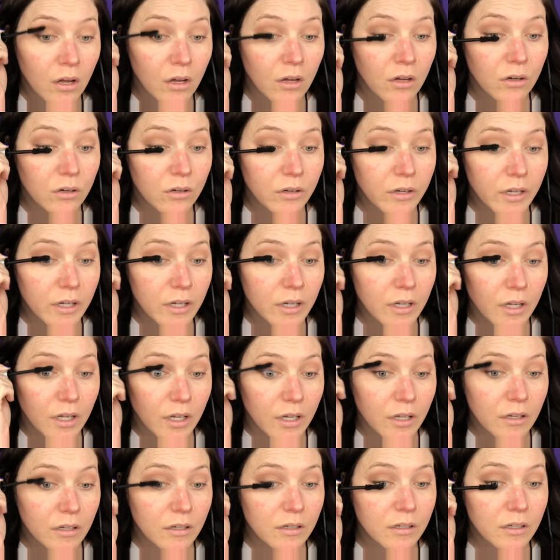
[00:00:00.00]
Okay,
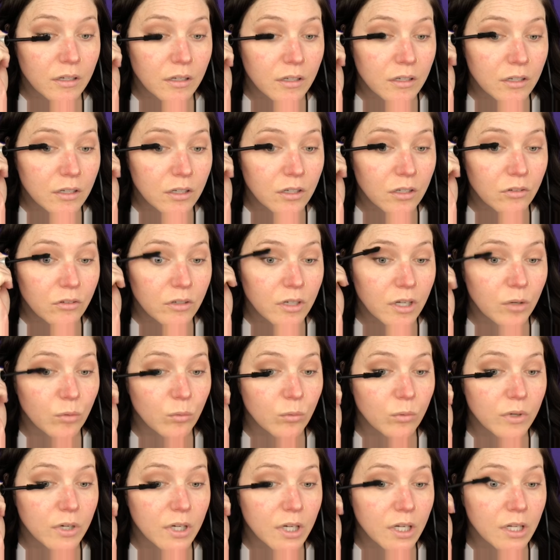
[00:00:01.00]
you know what I
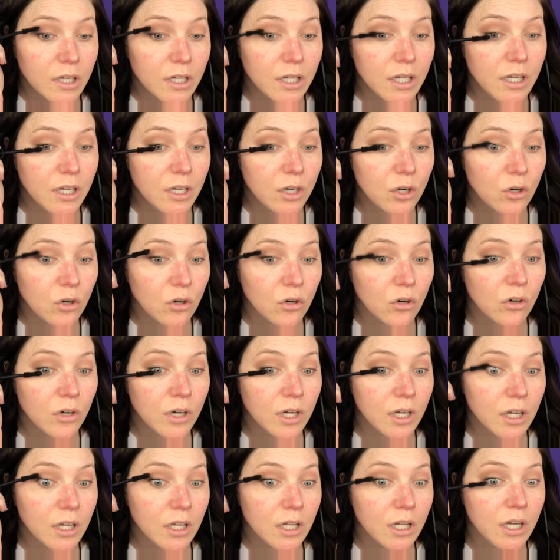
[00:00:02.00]
really,
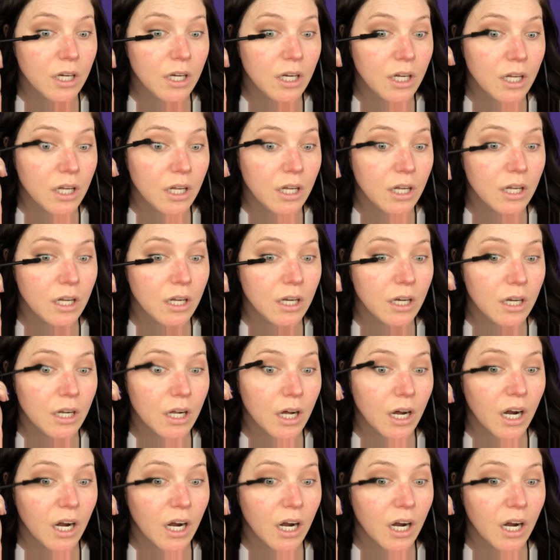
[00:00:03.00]
really need?